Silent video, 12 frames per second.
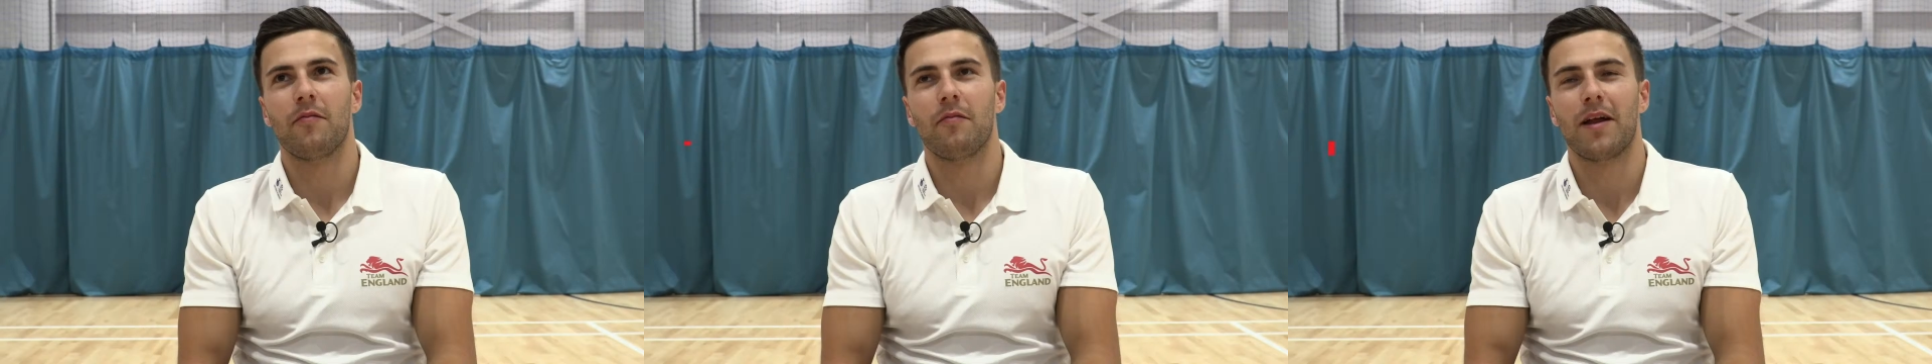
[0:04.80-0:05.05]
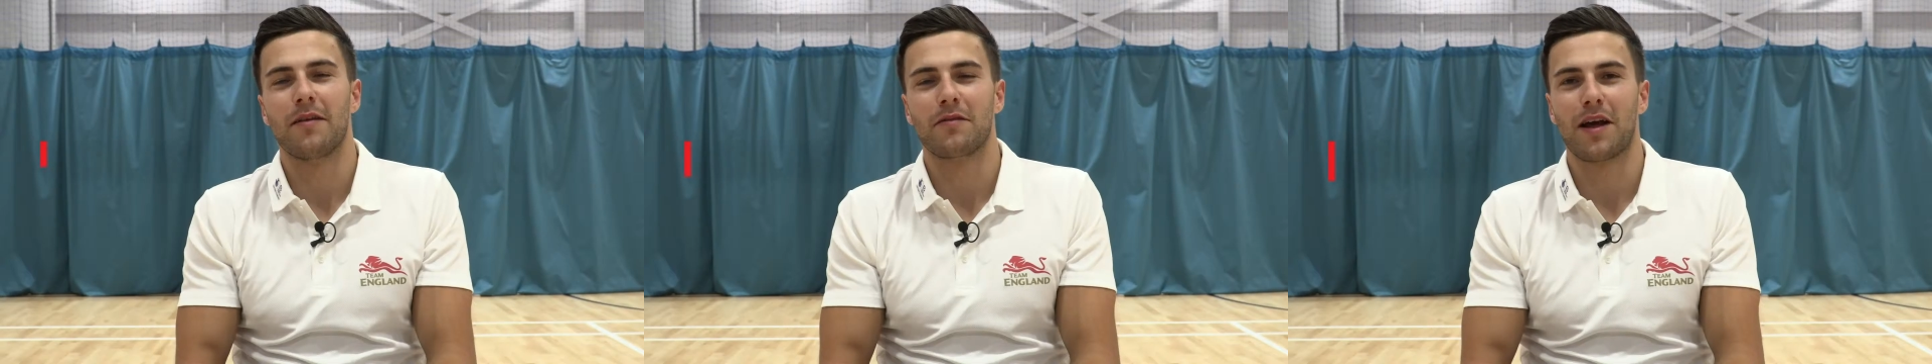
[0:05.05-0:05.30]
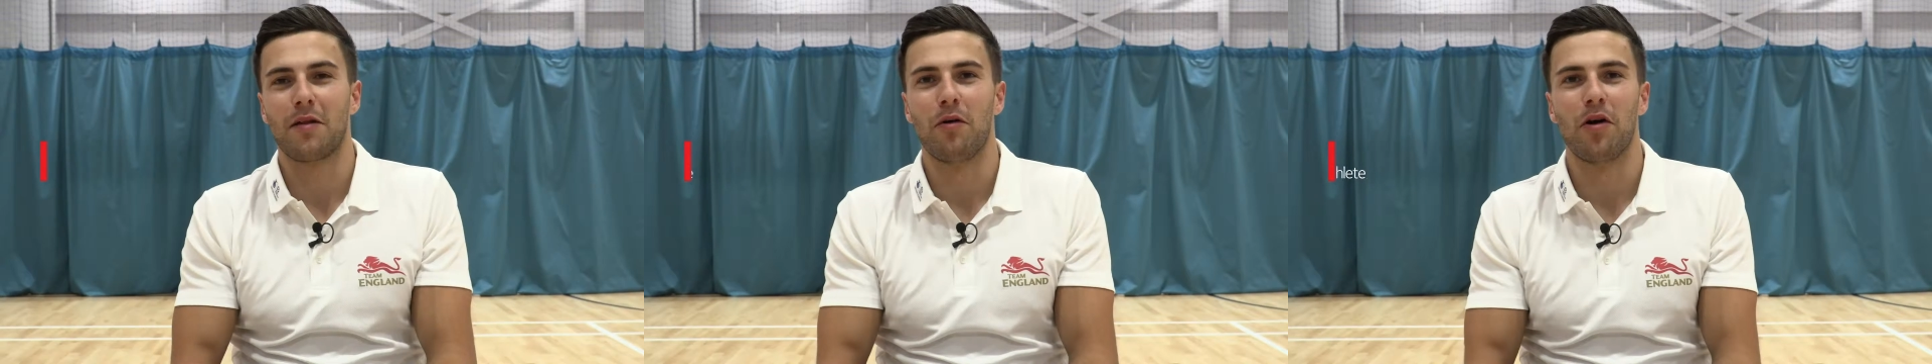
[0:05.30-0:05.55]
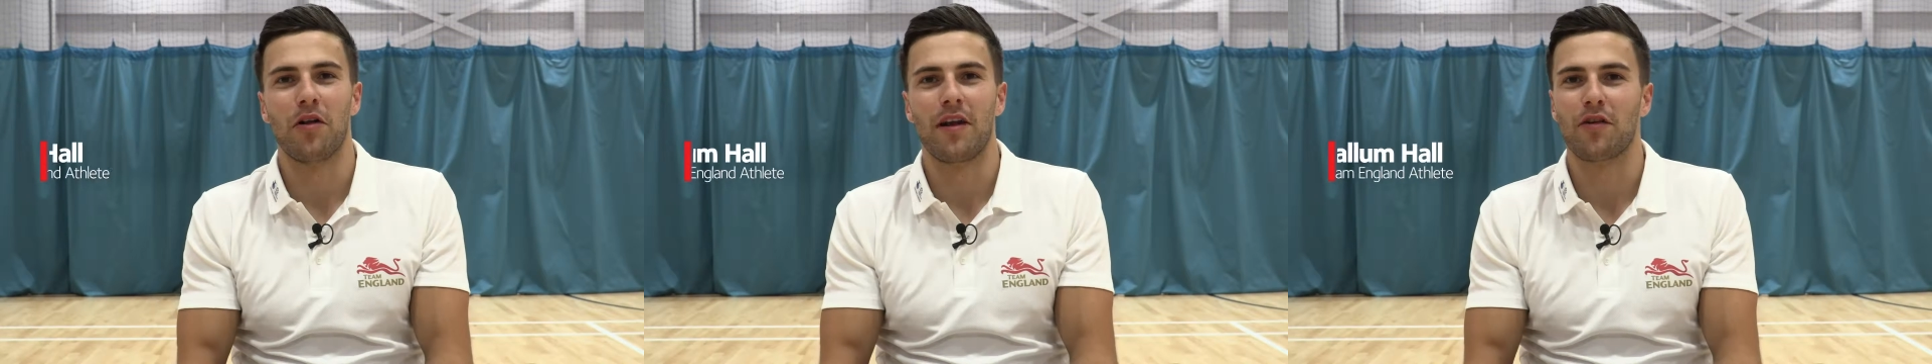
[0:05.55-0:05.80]
My name's Callum
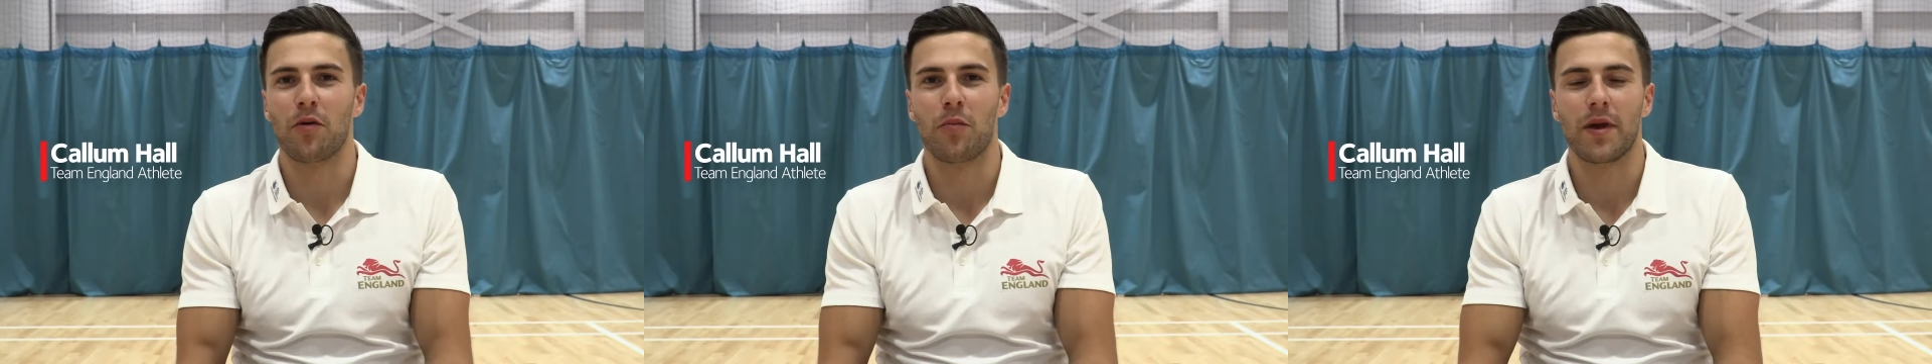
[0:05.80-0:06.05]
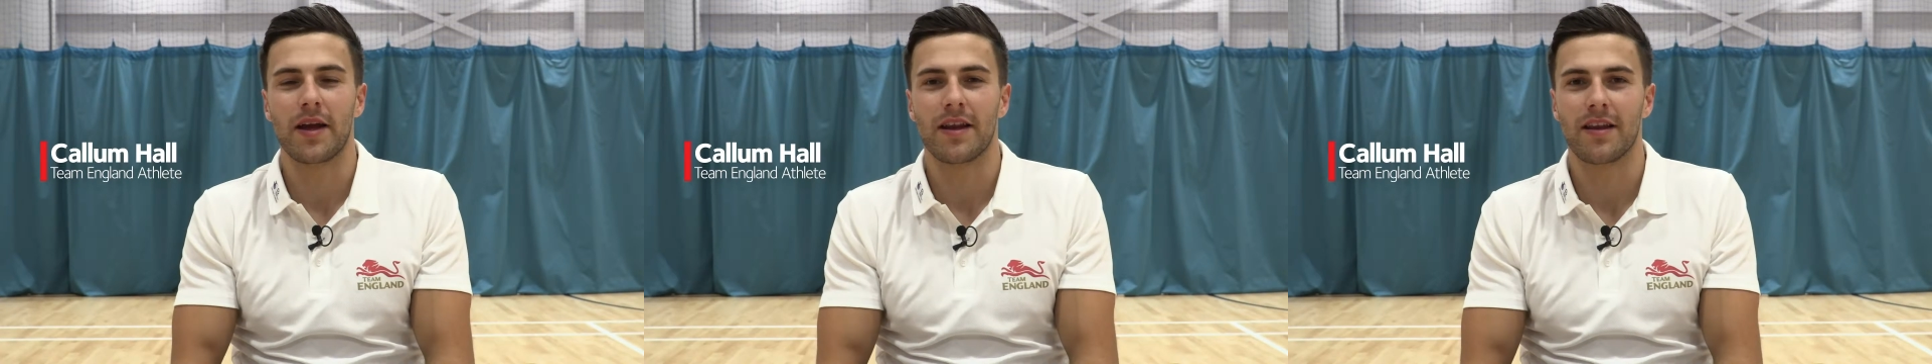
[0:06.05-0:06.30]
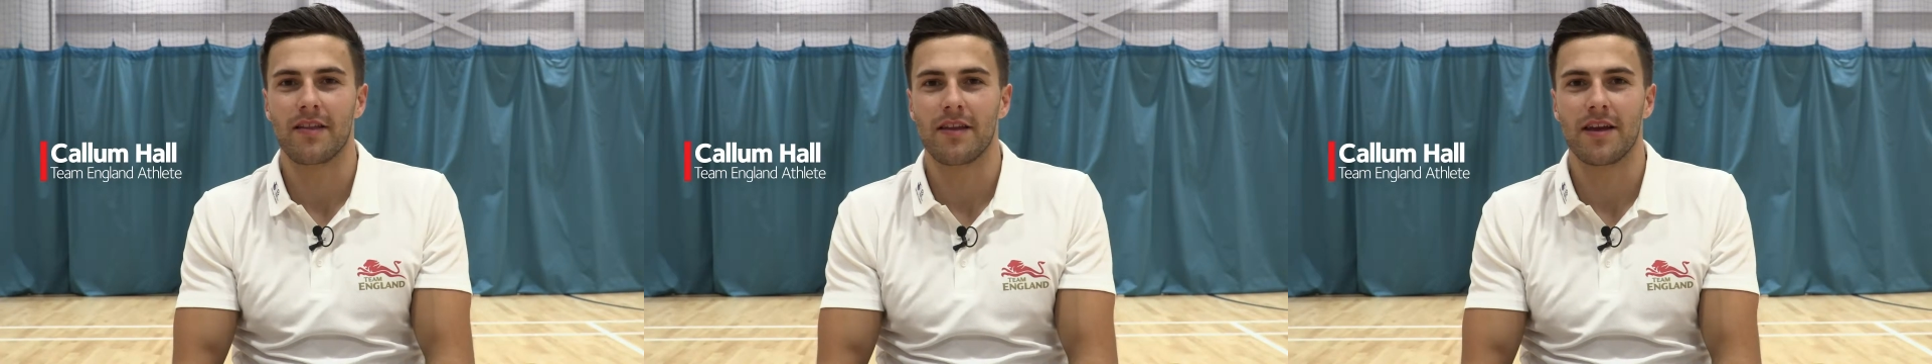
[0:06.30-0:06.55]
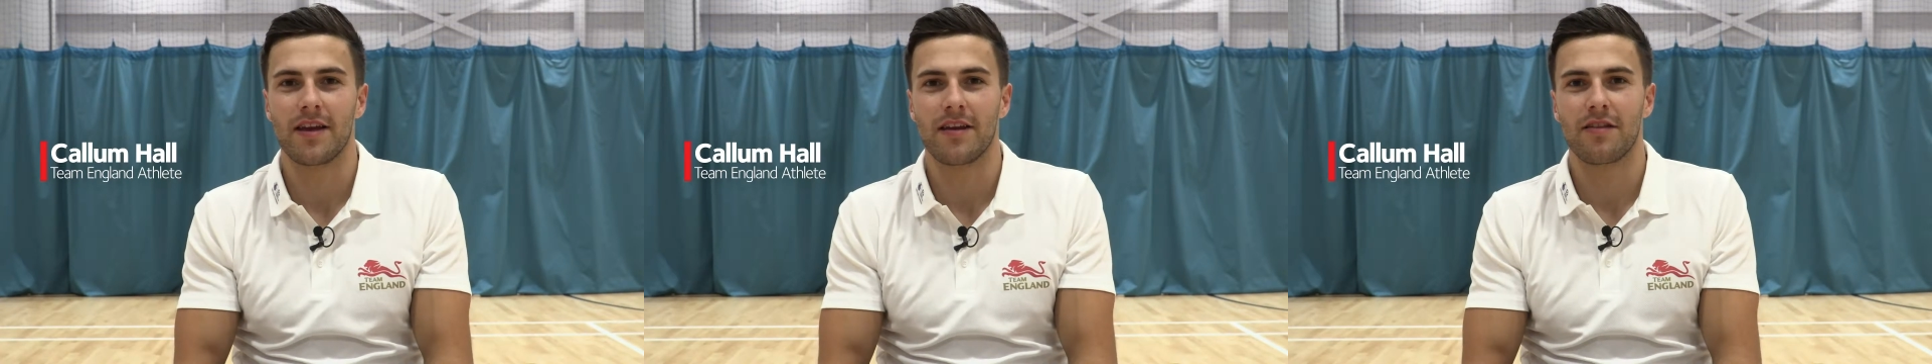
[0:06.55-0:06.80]
Hall and I've competed at
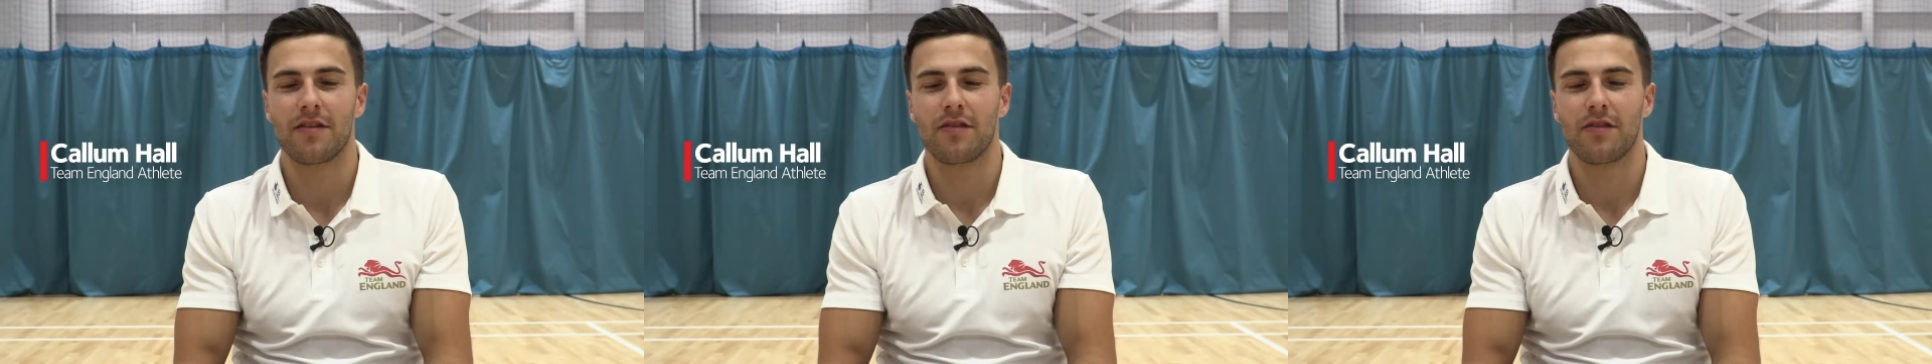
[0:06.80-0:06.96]
the